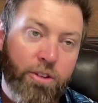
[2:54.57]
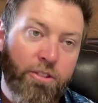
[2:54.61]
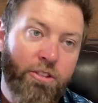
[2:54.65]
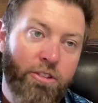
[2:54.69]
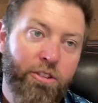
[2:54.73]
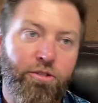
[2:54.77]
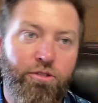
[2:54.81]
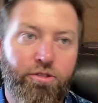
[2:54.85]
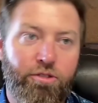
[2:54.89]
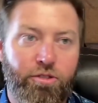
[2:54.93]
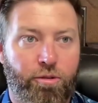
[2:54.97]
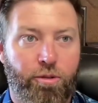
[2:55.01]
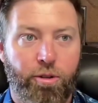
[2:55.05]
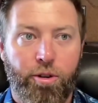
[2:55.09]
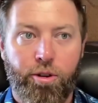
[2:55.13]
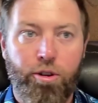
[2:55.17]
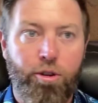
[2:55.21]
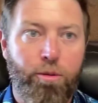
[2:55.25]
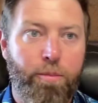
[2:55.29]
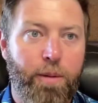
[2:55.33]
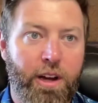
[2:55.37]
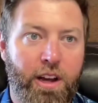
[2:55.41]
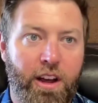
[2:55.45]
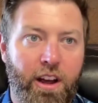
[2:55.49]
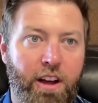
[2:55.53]
reduced
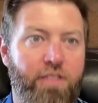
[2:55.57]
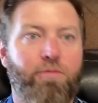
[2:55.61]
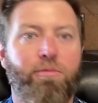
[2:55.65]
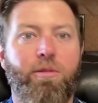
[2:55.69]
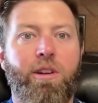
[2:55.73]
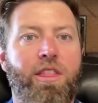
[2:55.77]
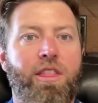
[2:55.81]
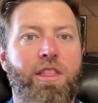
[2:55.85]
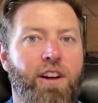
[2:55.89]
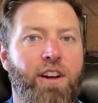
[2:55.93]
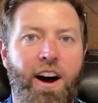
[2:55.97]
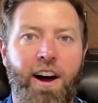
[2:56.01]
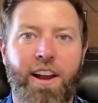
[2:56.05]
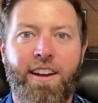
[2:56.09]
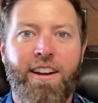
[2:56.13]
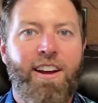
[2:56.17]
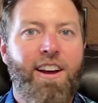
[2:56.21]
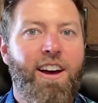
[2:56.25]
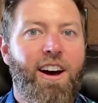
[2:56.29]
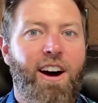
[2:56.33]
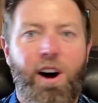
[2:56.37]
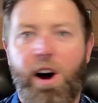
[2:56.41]
crew because we thought